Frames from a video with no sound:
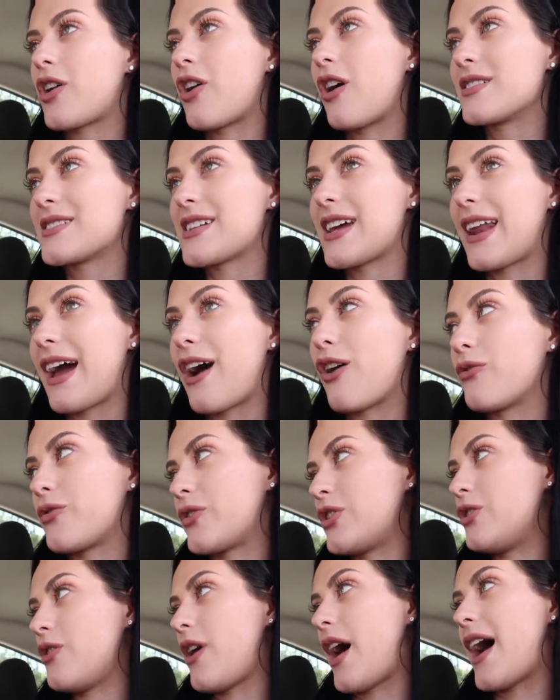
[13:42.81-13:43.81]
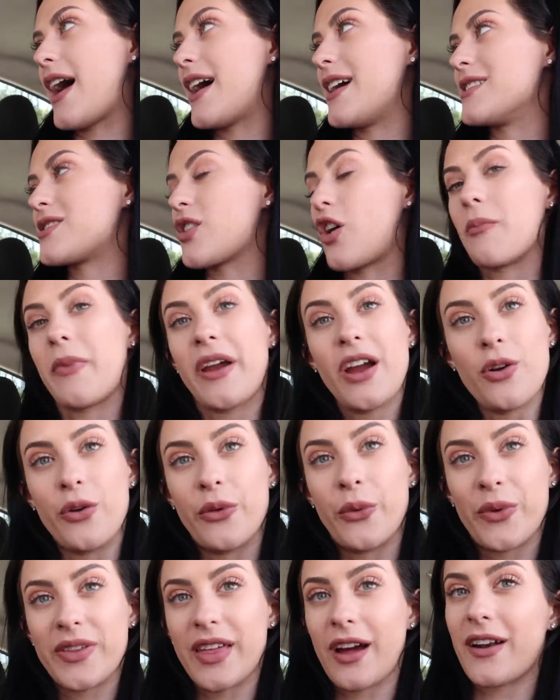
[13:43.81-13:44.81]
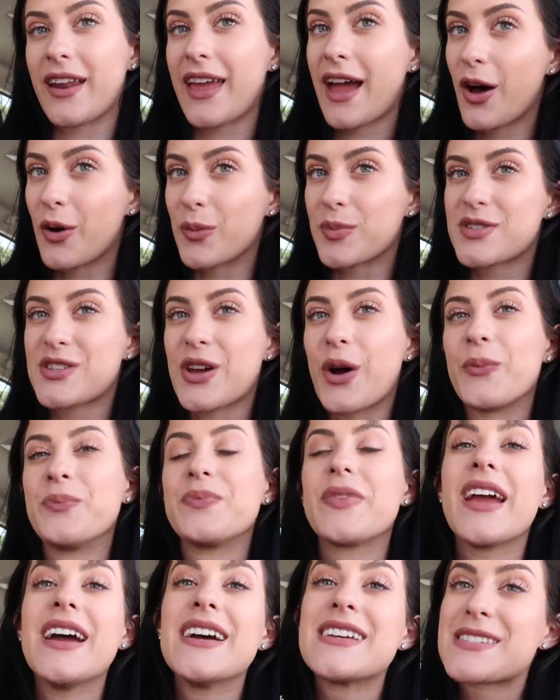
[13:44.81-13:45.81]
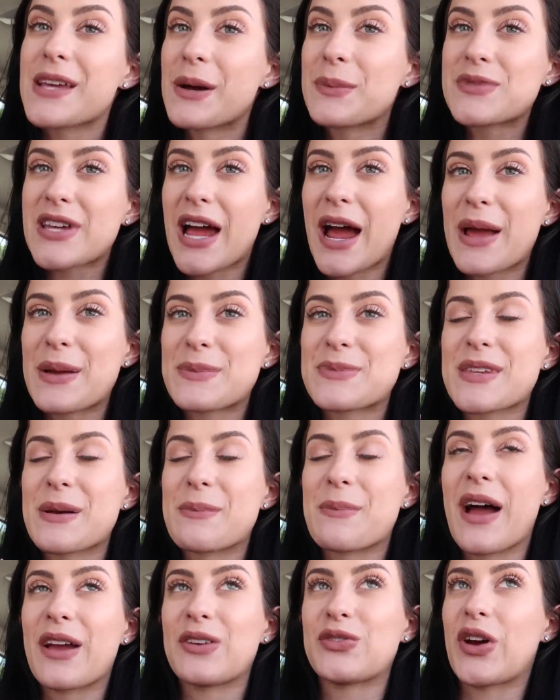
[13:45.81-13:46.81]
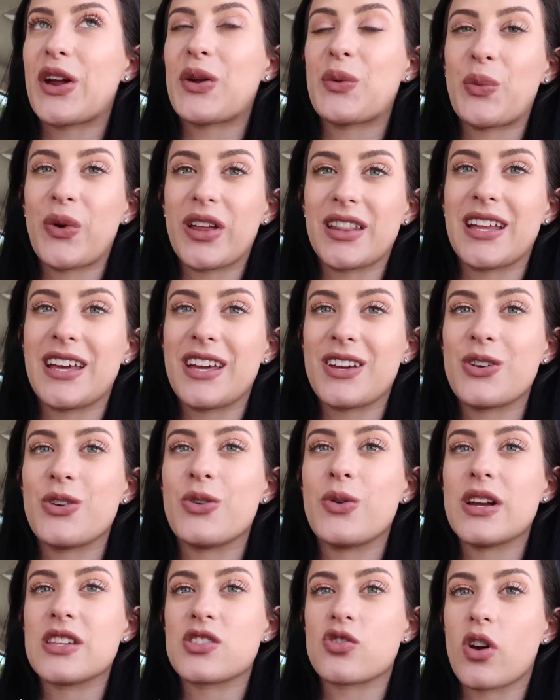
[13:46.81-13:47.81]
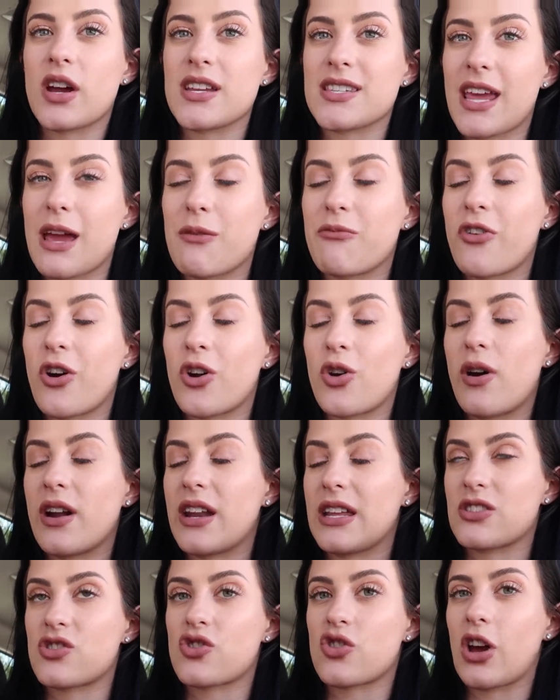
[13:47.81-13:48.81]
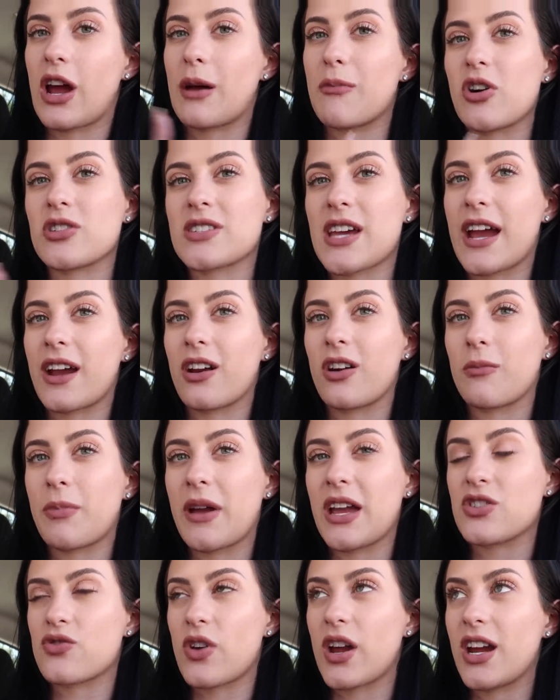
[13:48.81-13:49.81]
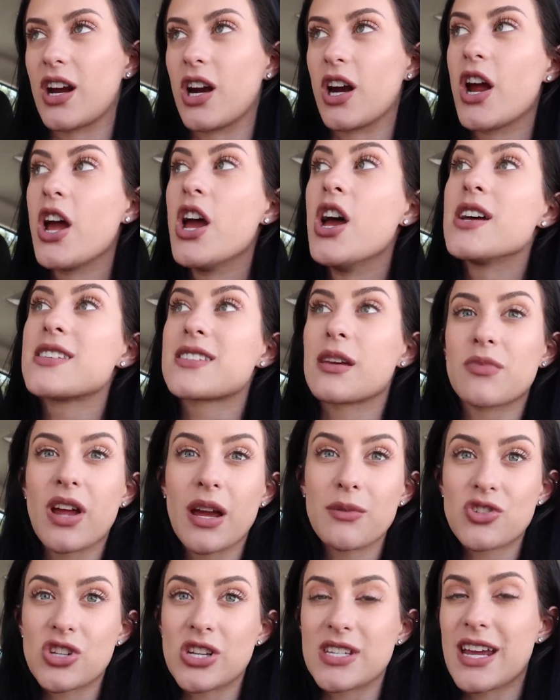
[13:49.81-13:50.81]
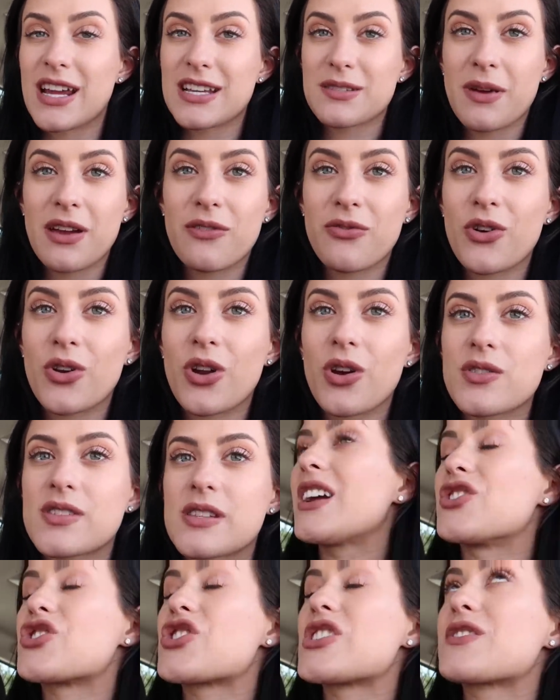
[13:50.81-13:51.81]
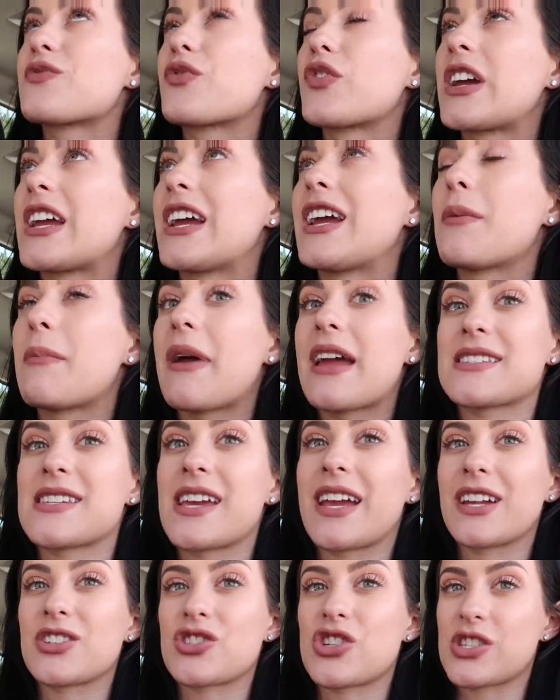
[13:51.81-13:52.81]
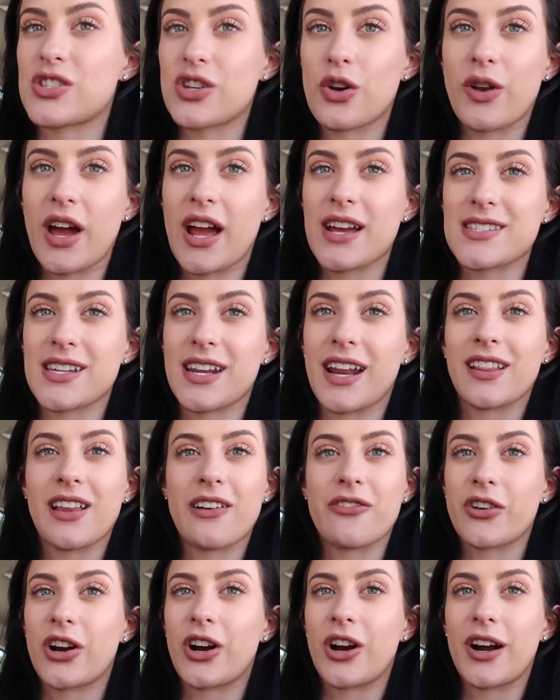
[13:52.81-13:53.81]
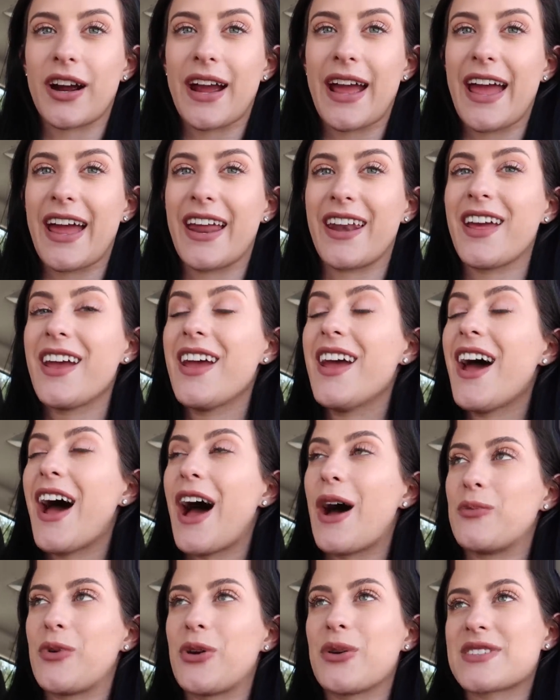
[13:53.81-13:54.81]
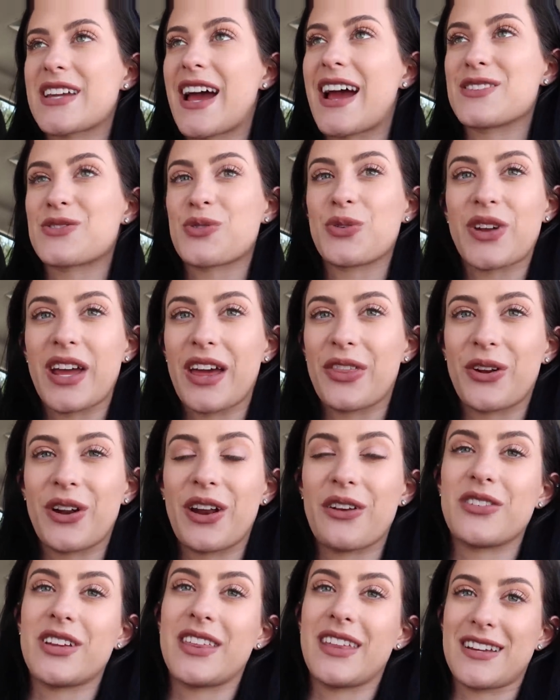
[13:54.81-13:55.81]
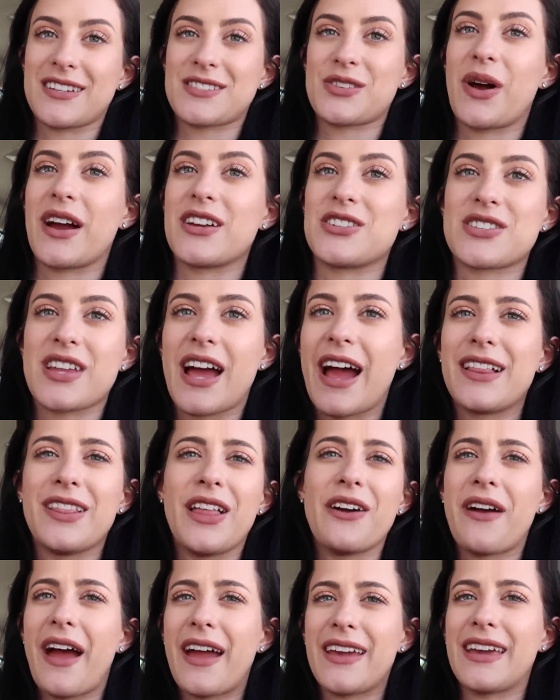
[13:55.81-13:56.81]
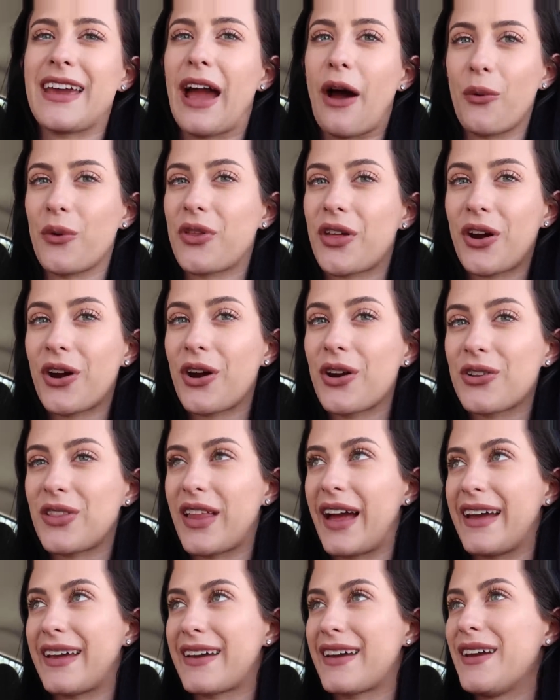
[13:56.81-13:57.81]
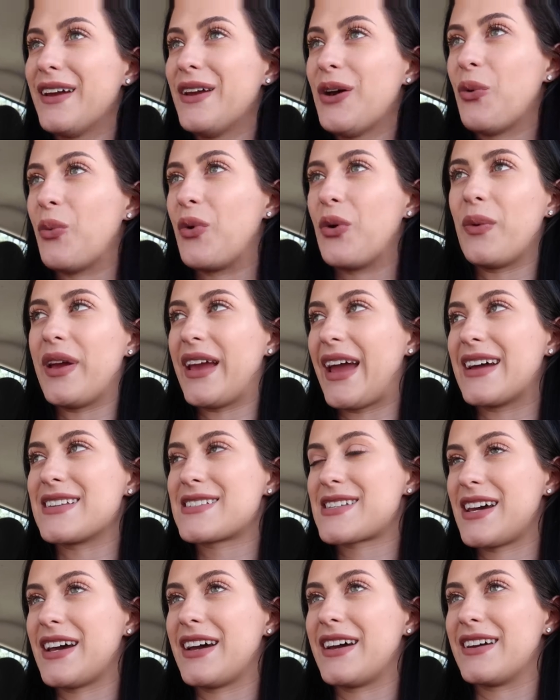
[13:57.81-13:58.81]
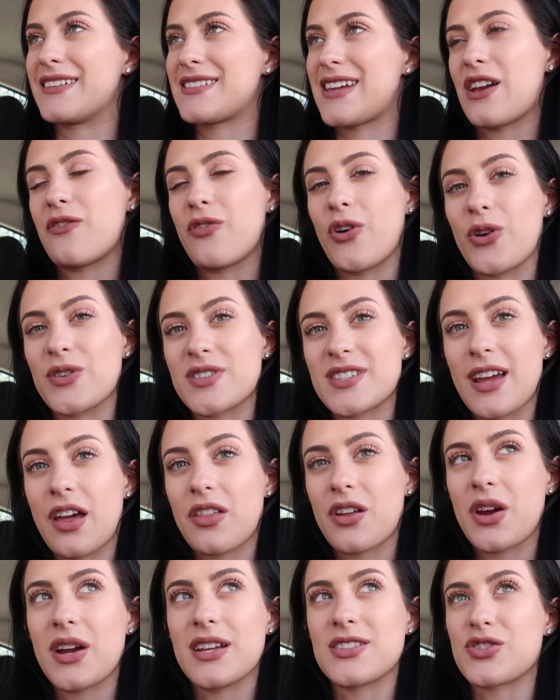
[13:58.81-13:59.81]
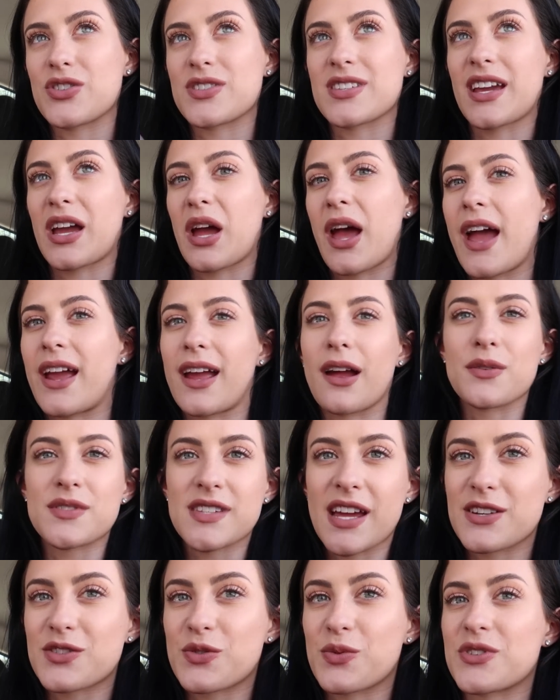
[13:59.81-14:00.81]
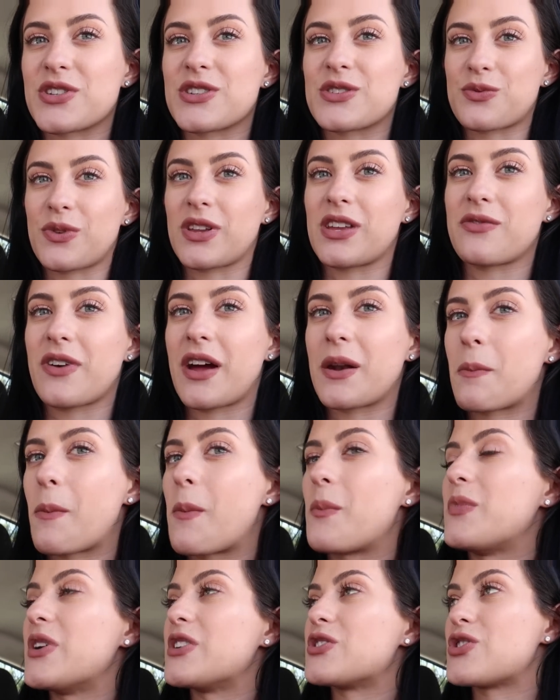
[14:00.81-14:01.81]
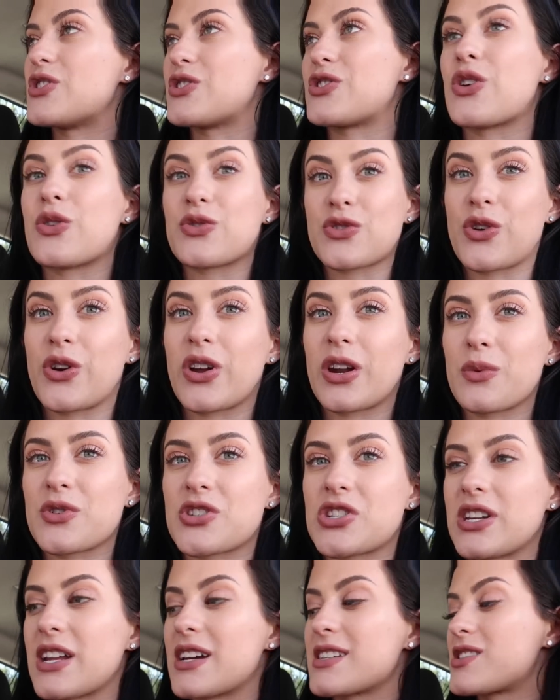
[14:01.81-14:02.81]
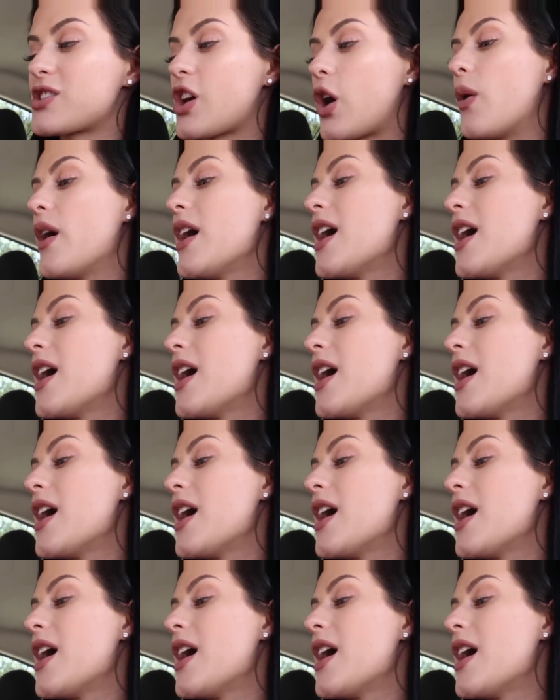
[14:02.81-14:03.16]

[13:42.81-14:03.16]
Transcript: content out for you guys on my own without any help so sometimes my friend Whitley who is Grayscape Photo on Instagram I'll tag her page right here sometimes she takes my photos and she's freaking amazing and she's so nice and I love her and um, we went to high school together and everything so I just I love hanging out with her like when we get to take photos together it's just like a hangout out sesh, which is really fun. And she's so, so good at what she does. So